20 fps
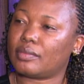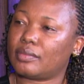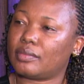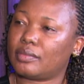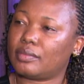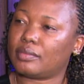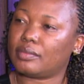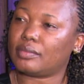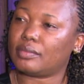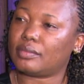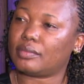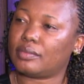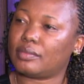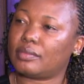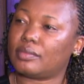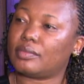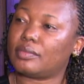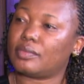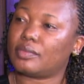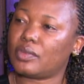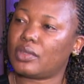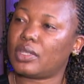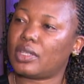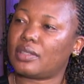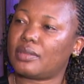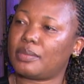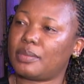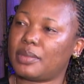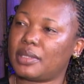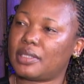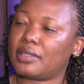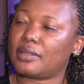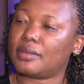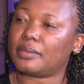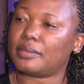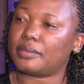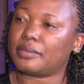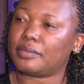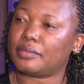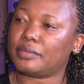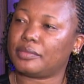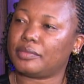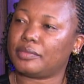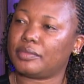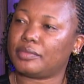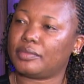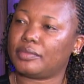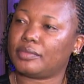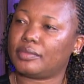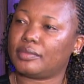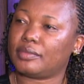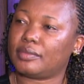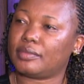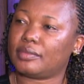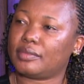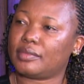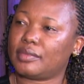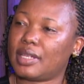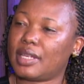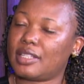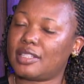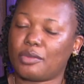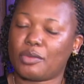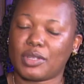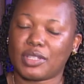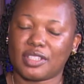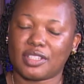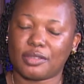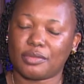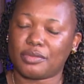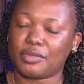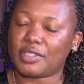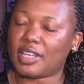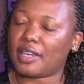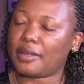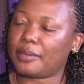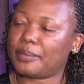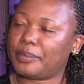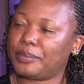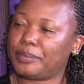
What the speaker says: the exposure, it's a waste of time.